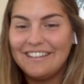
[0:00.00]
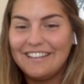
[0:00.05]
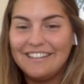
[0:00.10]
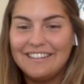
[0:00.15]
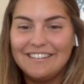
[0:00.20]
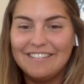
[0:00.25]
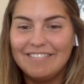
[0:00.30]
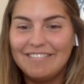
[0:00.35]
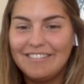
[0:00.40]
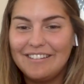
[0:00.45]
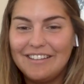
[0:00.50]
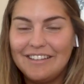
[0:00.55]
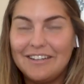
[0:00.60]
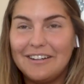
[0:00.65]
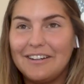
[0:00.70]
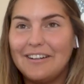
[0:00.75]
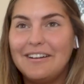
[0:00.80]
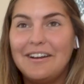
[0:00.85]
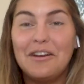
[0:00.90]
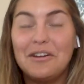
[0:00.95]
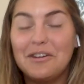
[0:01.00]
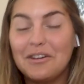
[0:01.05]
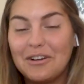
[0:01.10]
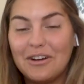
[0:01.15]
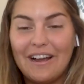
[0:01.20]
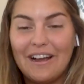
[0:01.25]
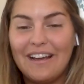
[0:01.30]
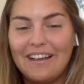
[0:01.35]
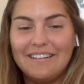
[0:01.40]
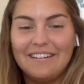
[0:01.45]
in they're an
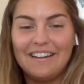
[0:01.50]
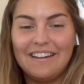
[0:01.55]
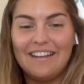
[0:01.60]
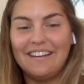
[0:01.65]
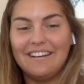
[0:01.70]
undergrad